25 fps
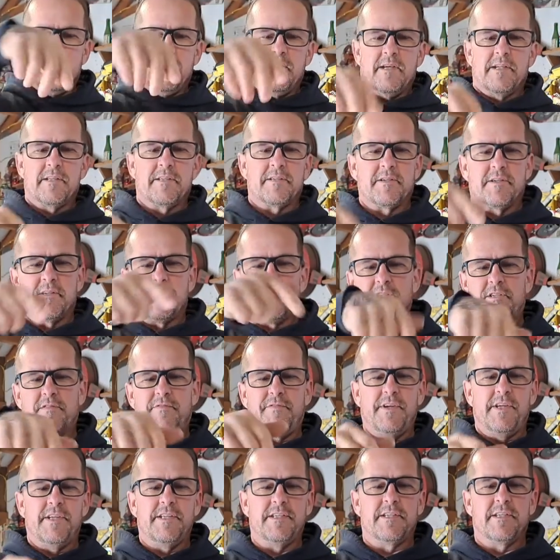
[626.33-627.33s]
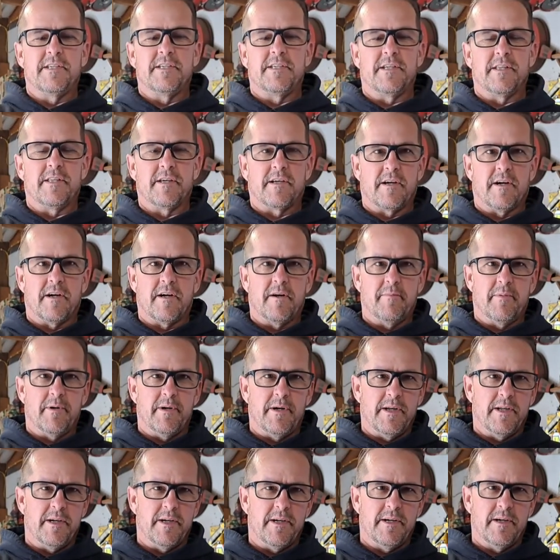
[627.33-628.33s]
and so it just feeds into the
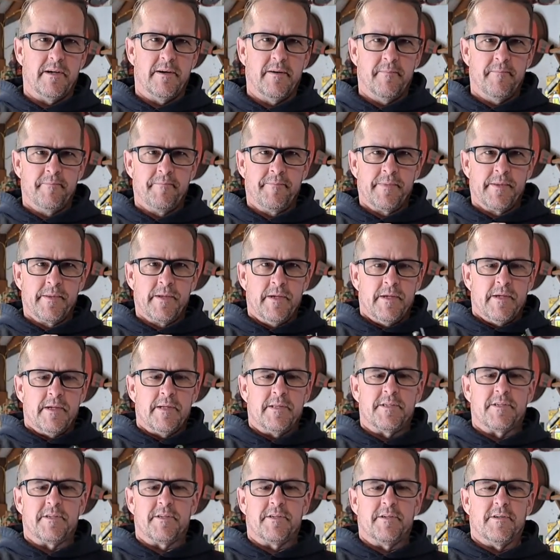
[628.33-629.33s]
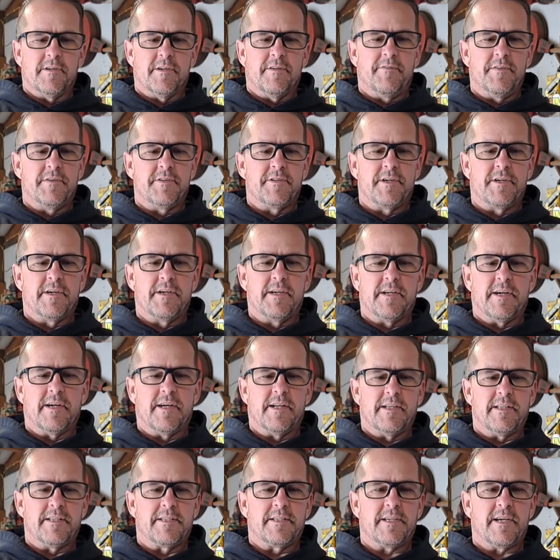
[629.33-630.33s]
carburetor. And so if you turn it
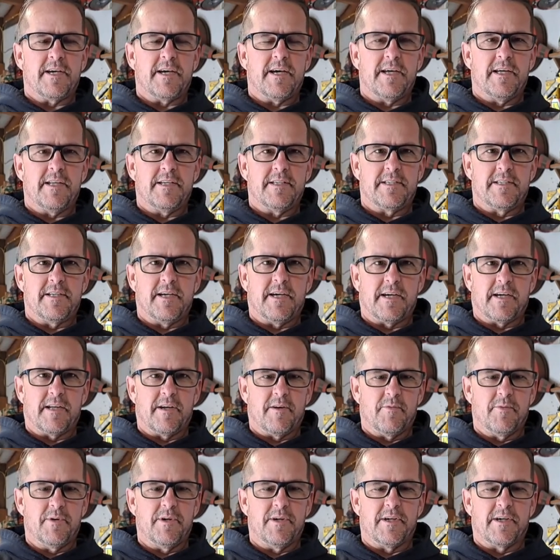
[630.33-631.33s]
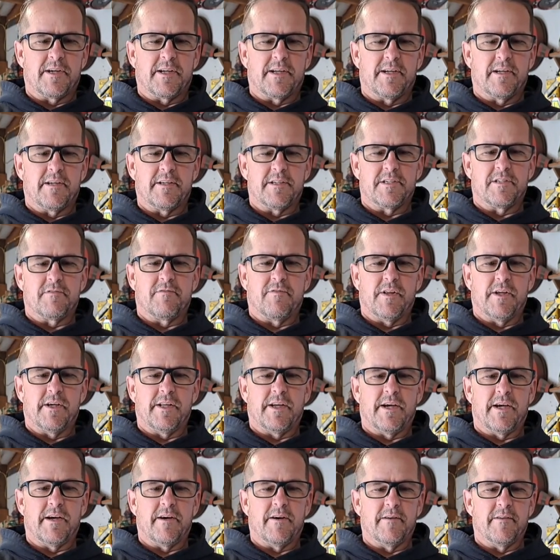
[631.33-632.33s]
on its side, it's not going to work. It'll just
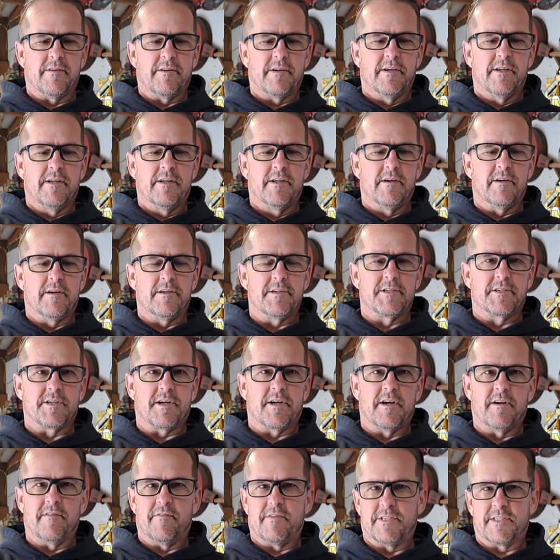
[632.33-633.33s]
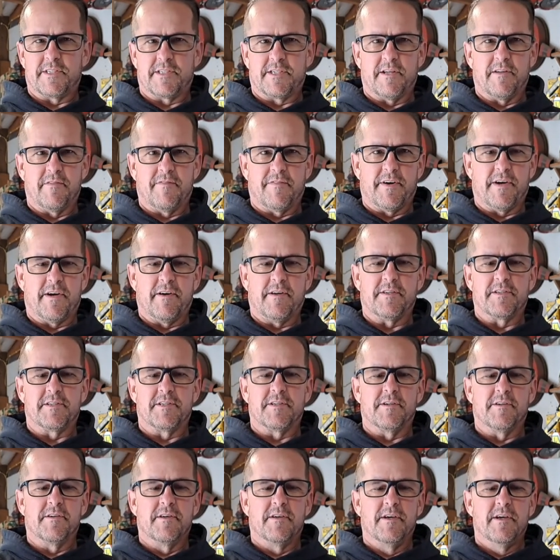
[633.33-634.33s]
flood out or starve itself out.
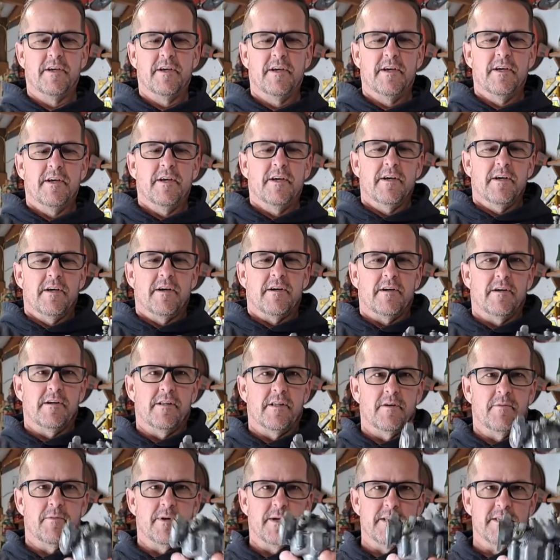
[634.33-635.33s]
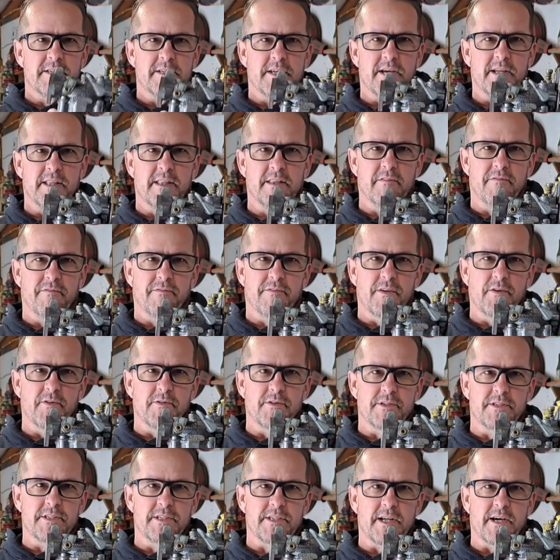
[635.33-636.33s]
So early ones had the
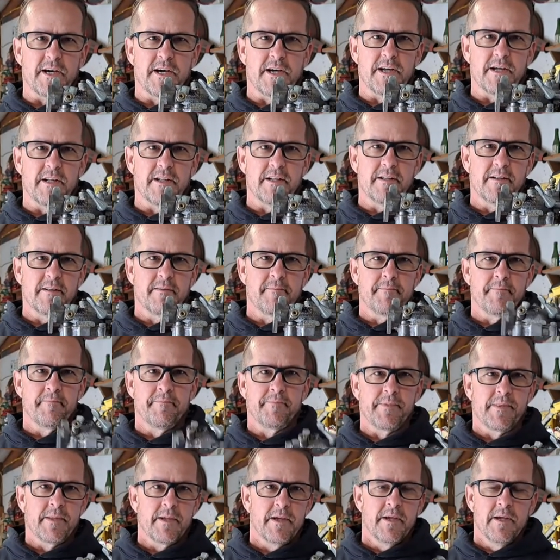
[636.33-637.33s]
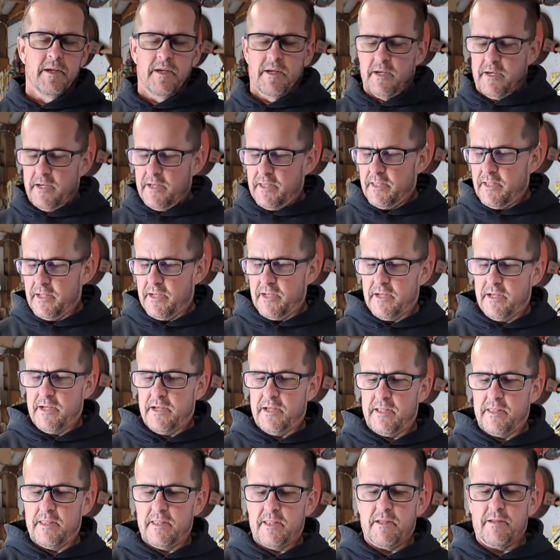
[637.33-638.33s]
float style. And
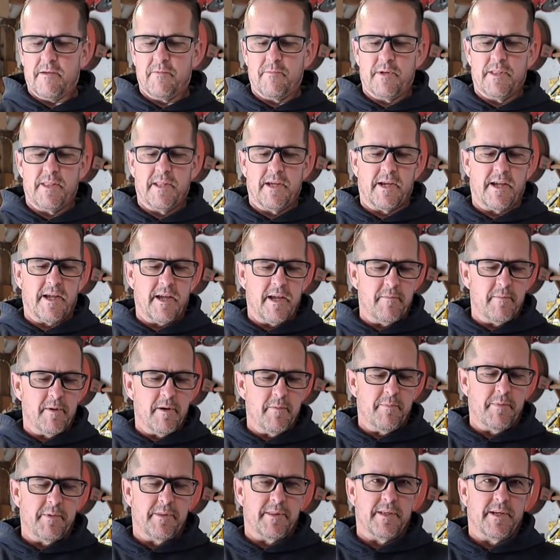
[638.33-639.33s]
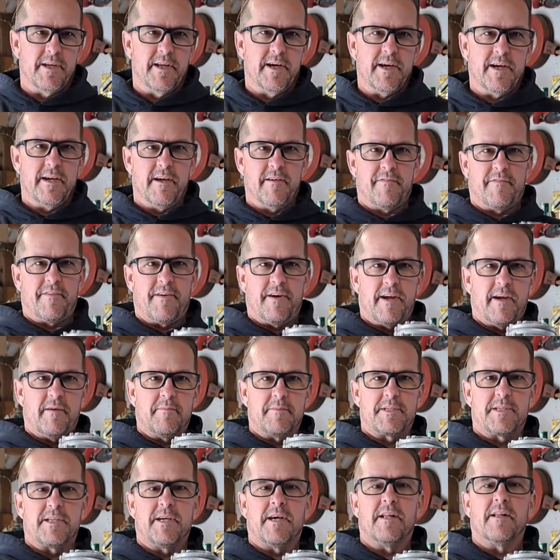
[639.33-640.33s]
then when they came up with the diaphragm
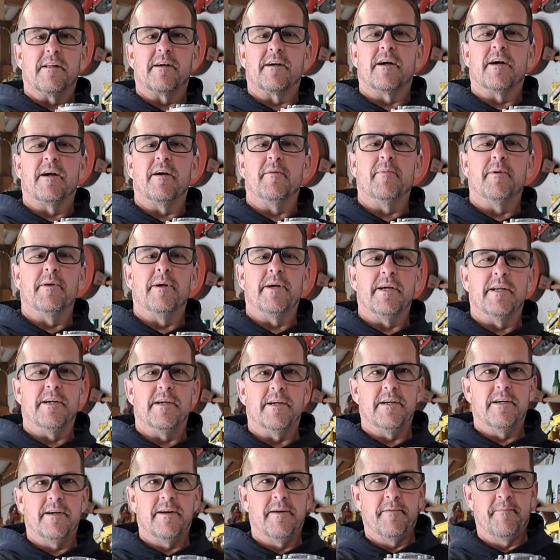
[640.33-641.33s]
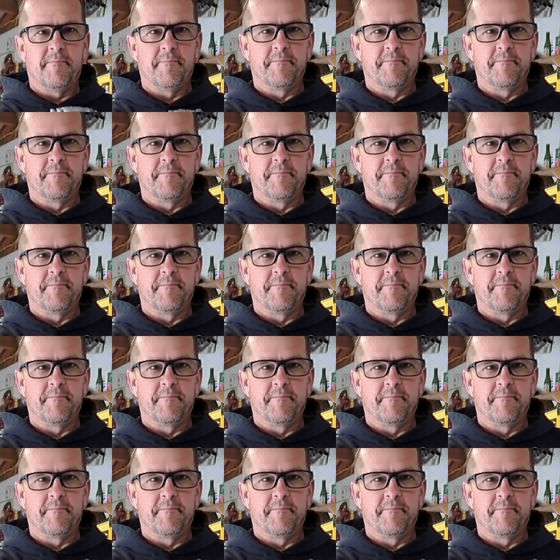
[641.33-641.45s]
style carburetor,